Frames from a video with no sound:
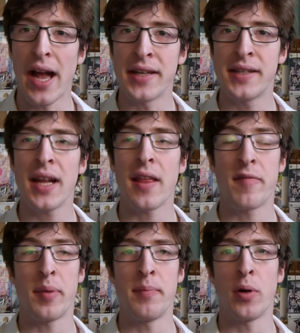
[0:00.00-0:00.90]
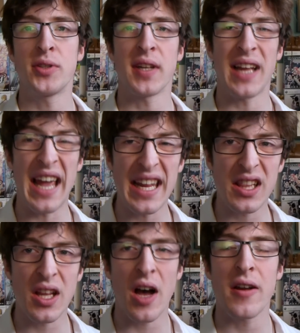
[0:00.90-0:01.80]
And today they've been posting a
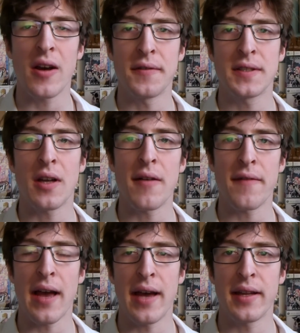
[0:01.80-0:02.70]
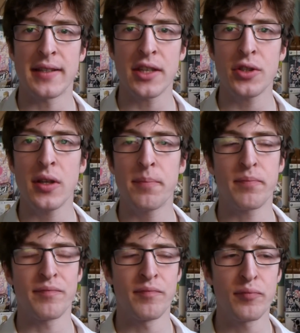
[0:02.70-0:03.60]
lot of stuff, and it's actually
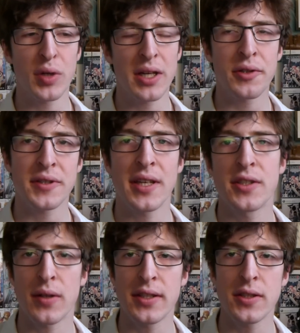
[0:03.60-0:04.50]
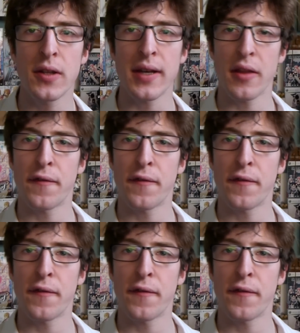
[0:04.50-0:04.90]
pretty interesting. So let's just look at the